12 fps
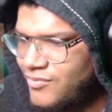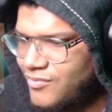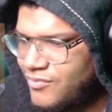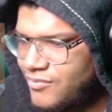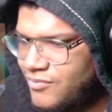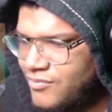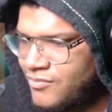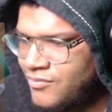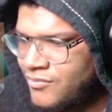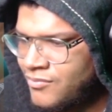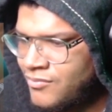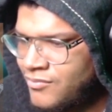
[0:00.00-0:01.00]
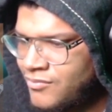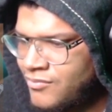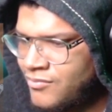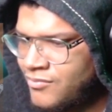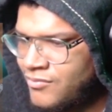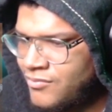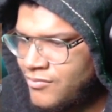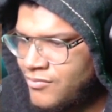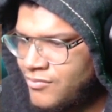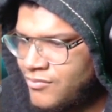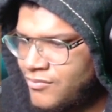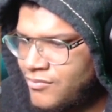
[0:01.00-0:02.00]

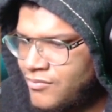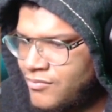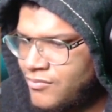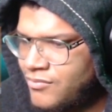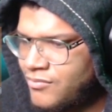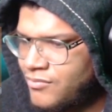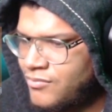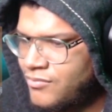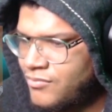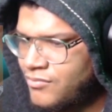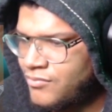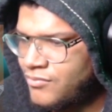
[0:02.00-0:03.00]
(no one is talking)